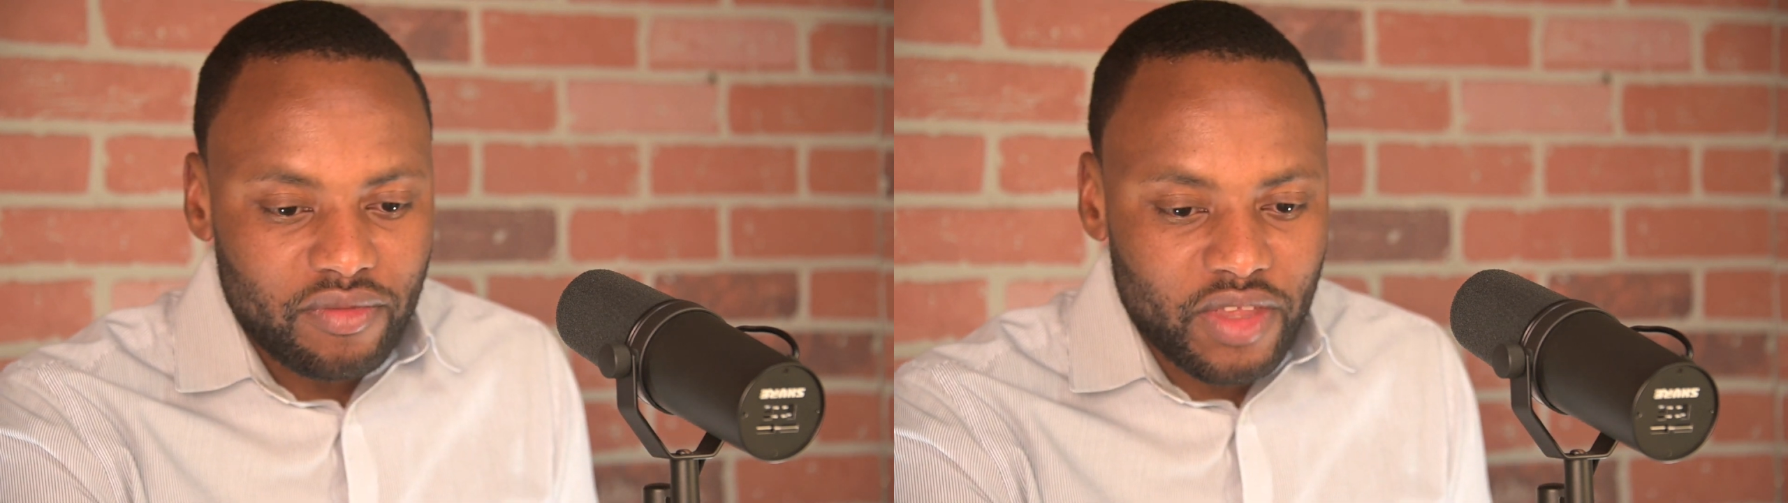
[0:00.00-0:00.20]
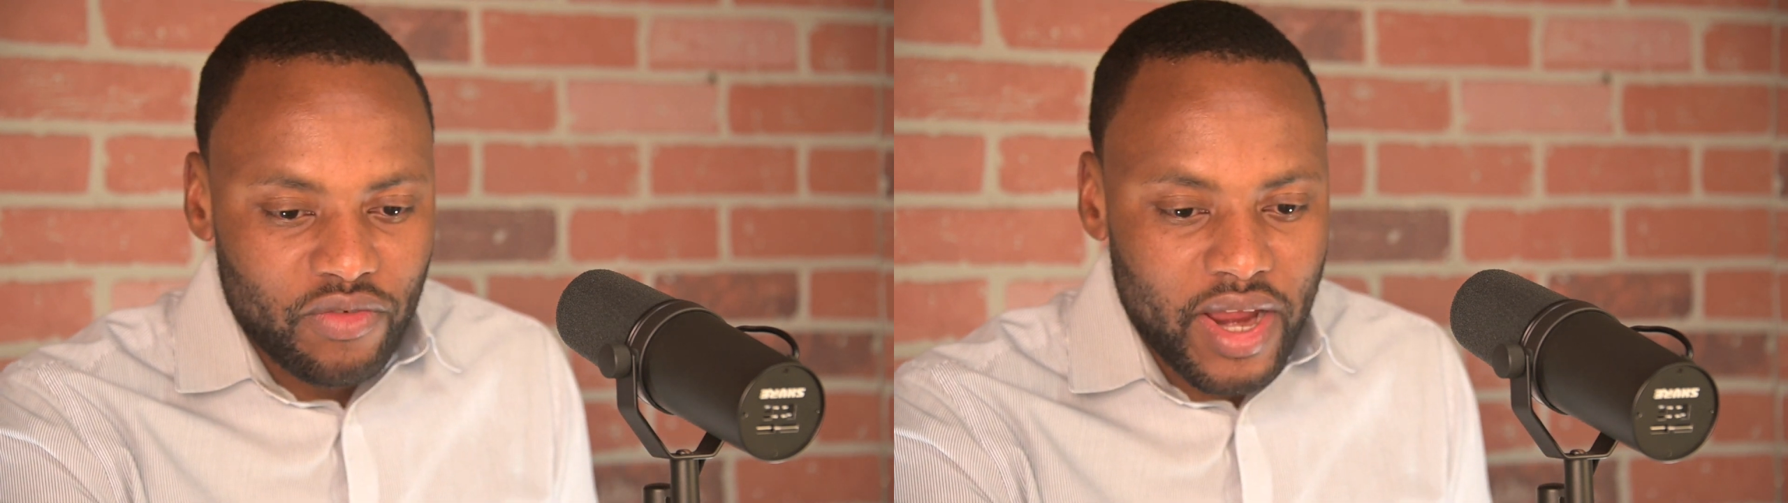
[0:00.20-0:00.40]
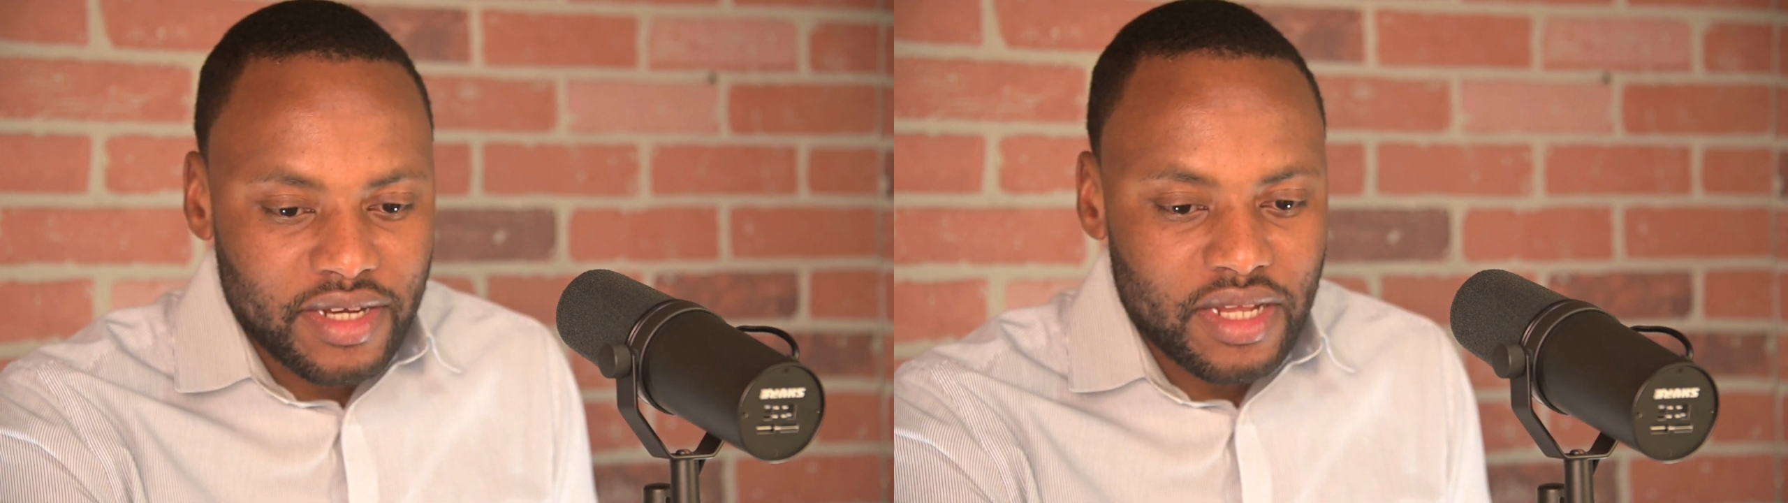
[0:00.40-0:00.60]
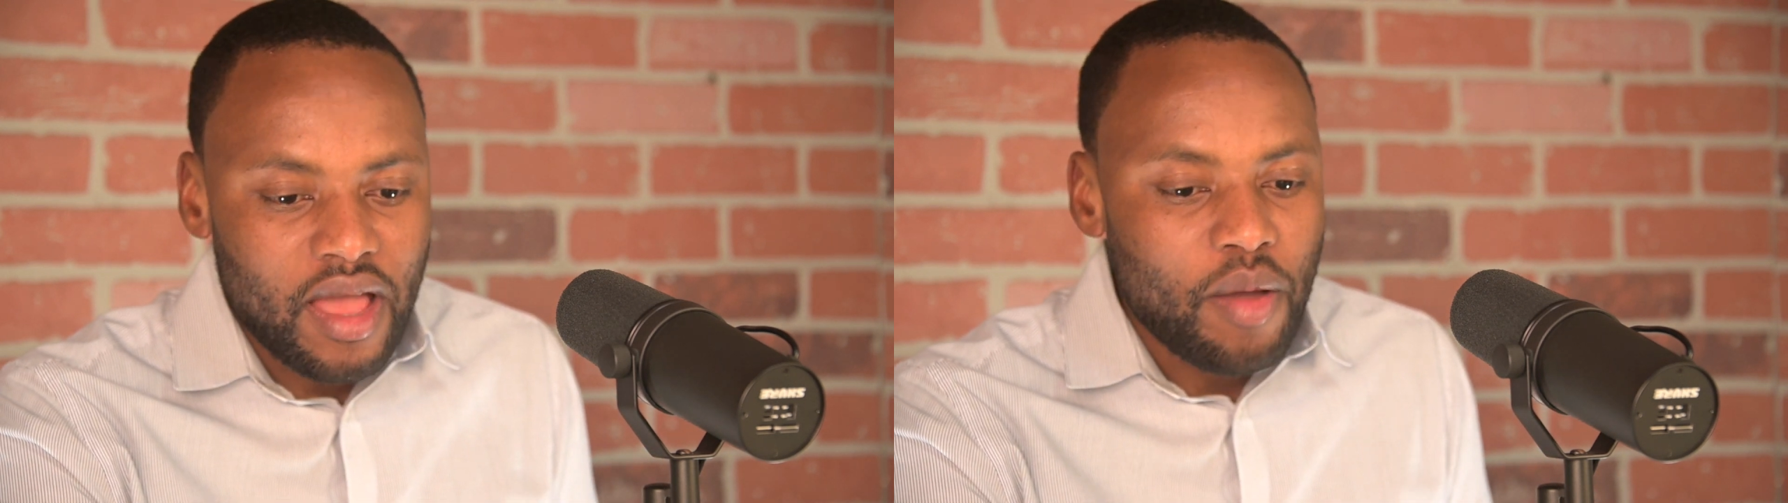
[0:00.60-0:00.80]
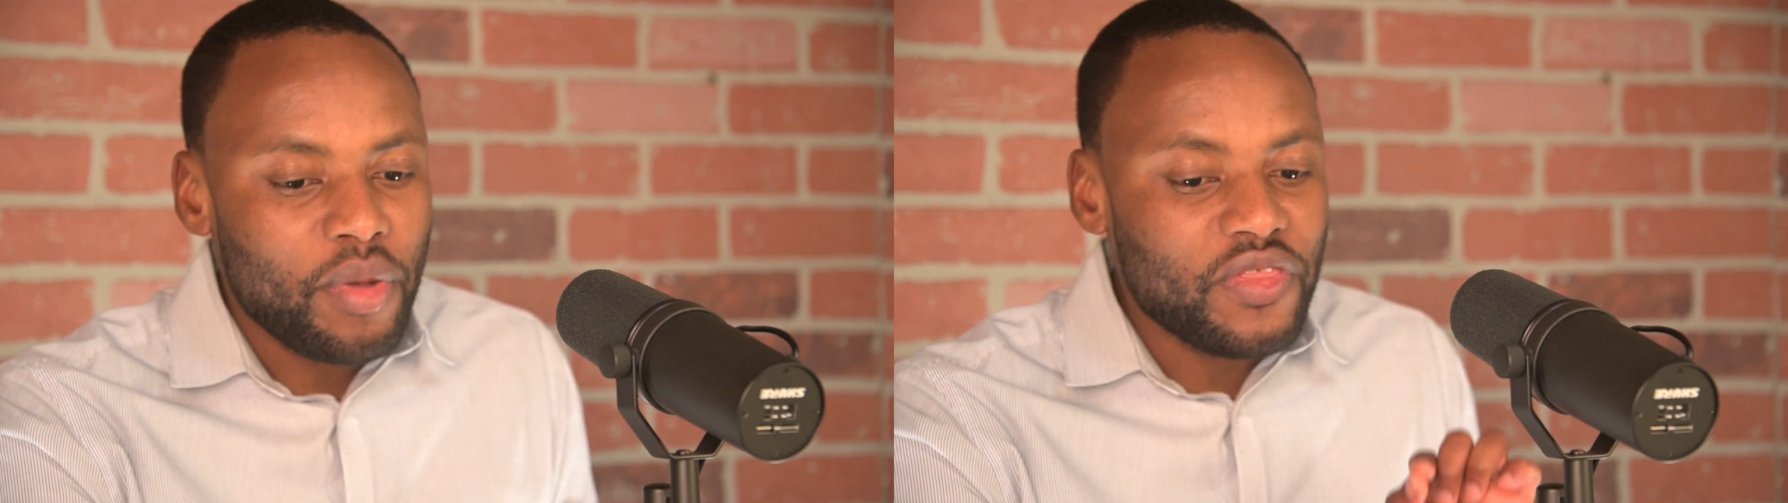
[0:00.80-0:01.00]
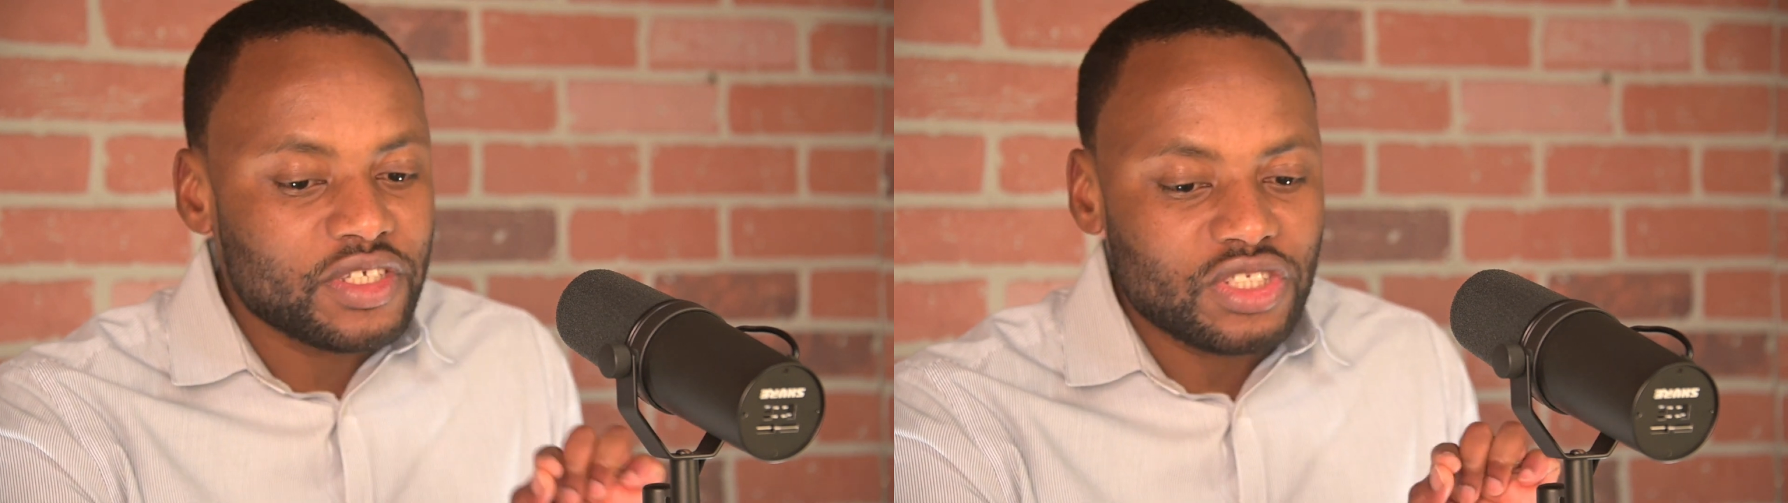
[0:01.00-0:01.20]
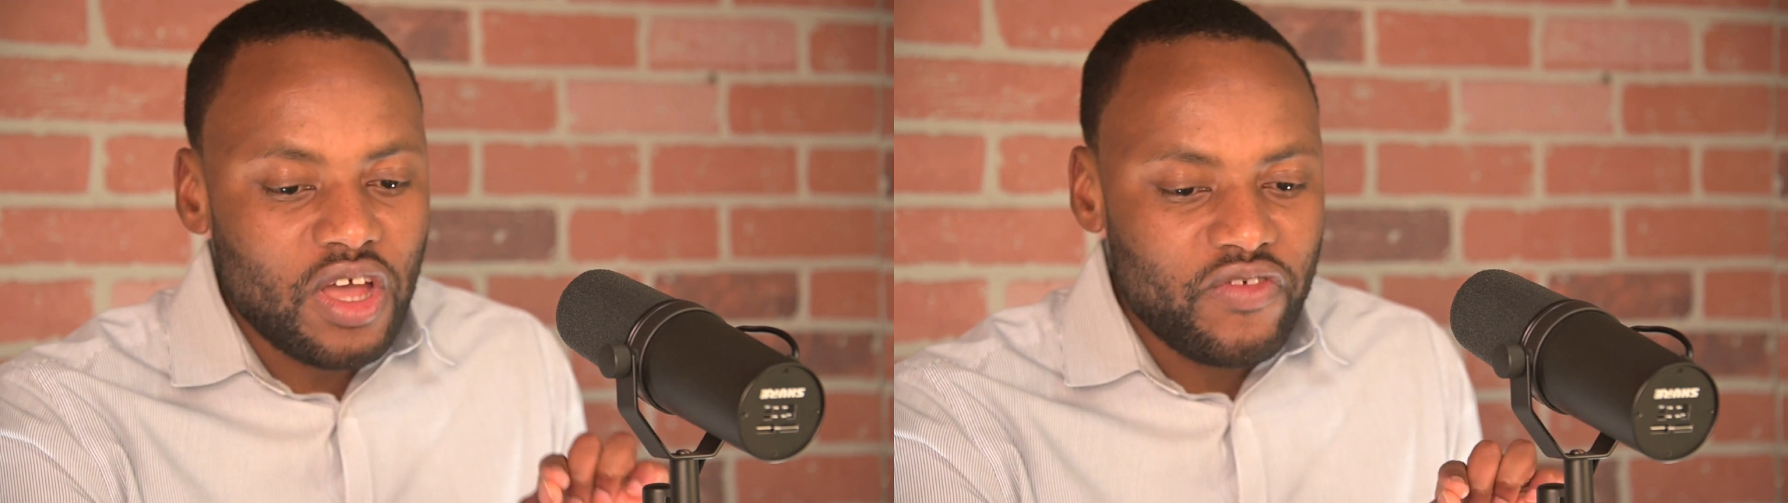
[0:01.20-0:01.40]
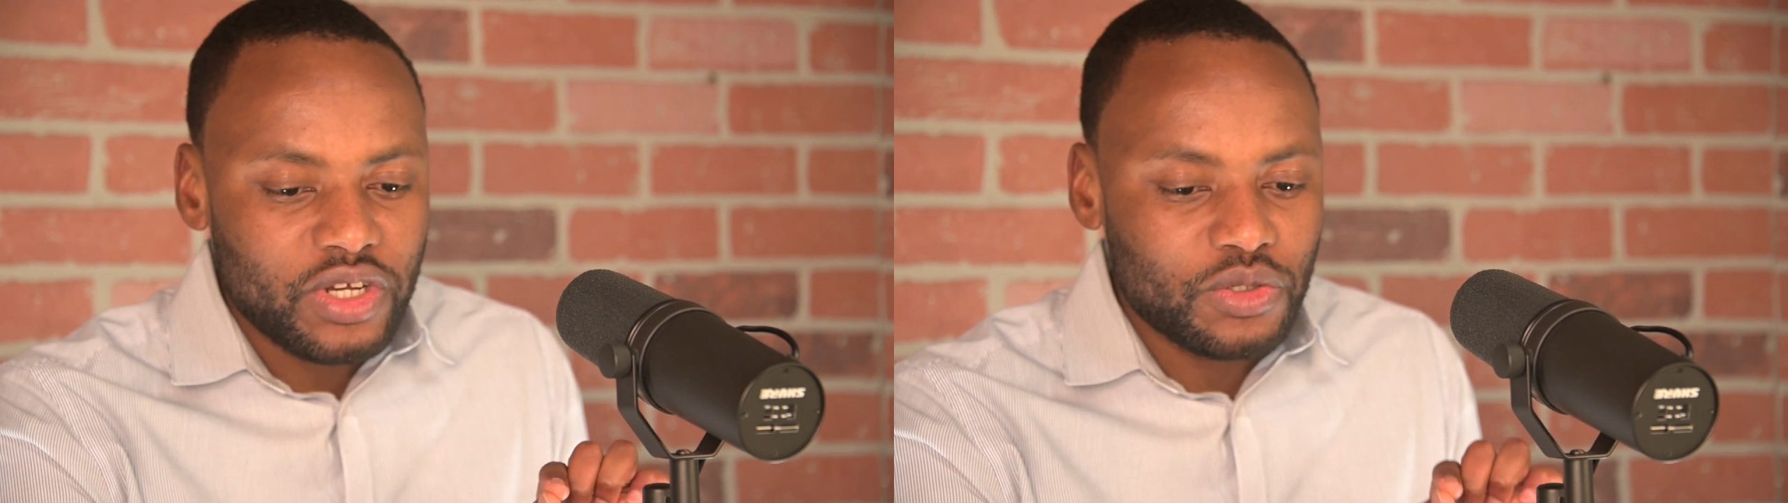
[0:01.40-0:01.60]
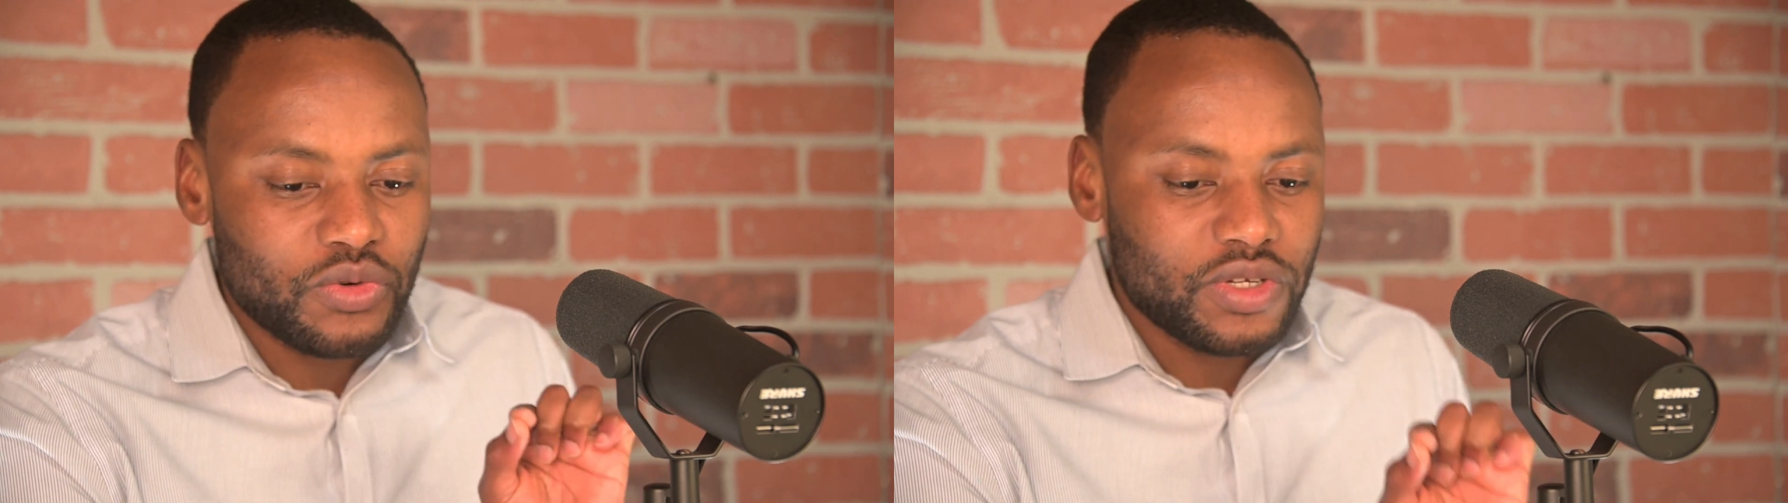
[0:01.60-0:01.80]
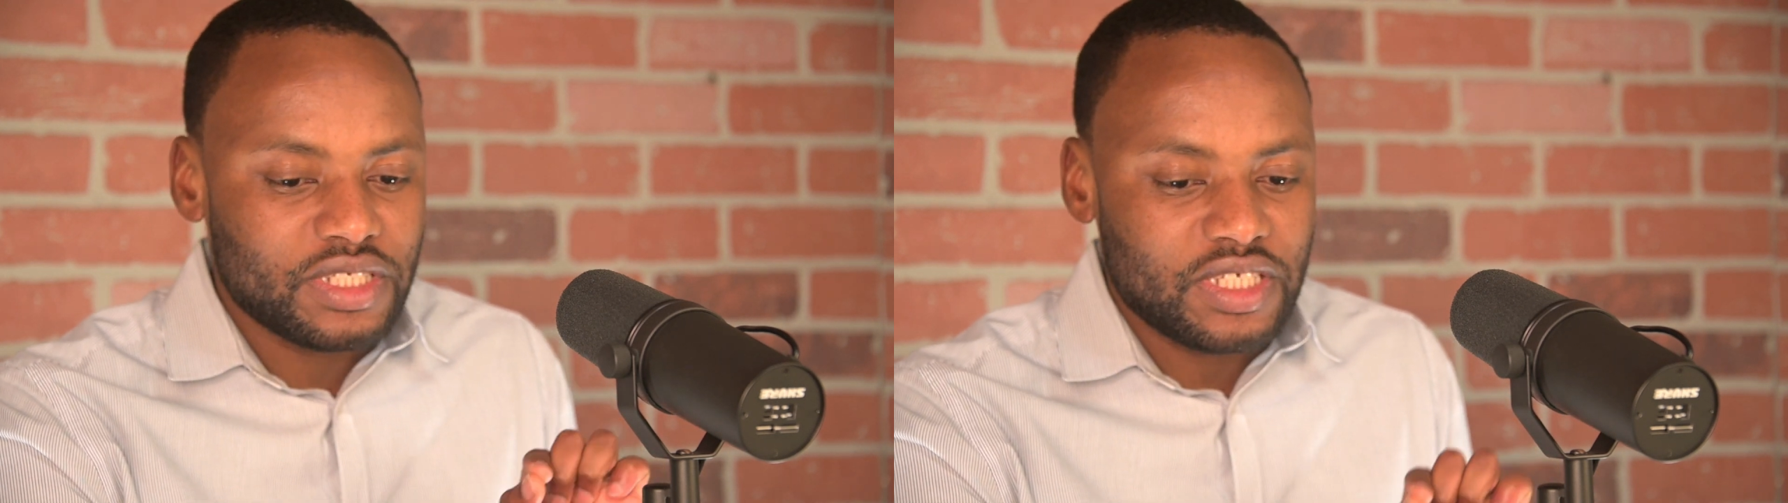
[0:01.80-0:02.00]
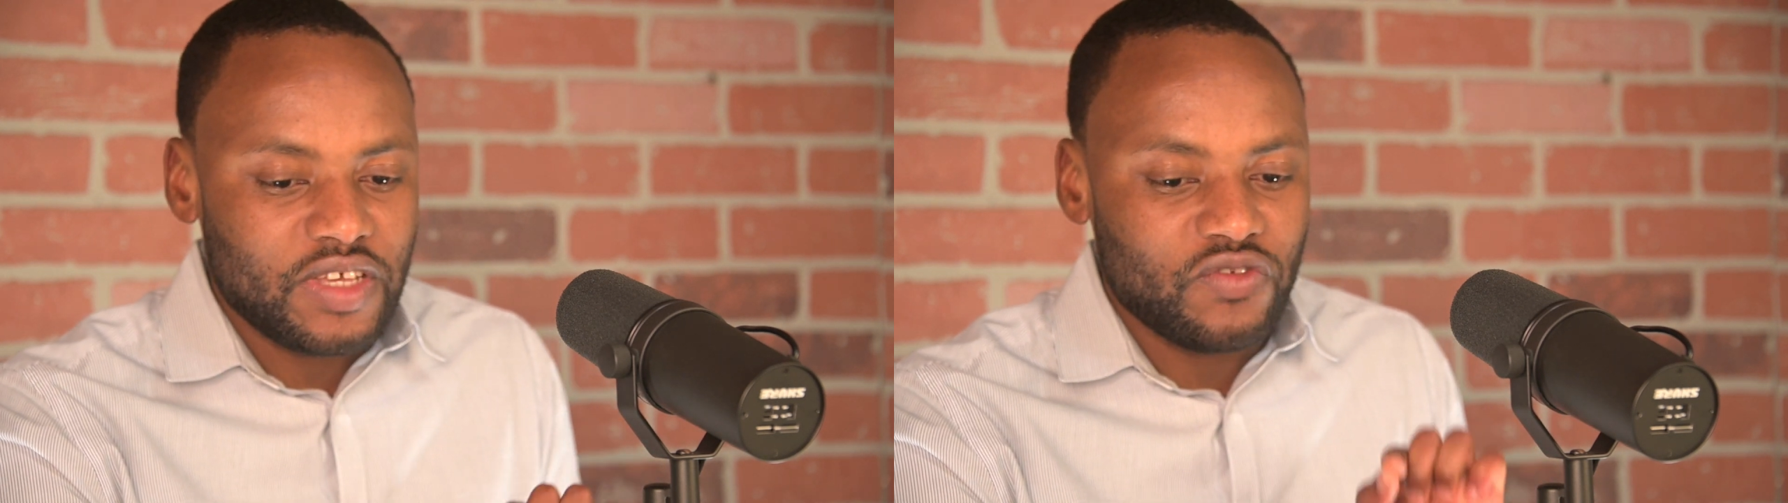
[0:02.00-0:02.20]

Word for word: right? But the servant who received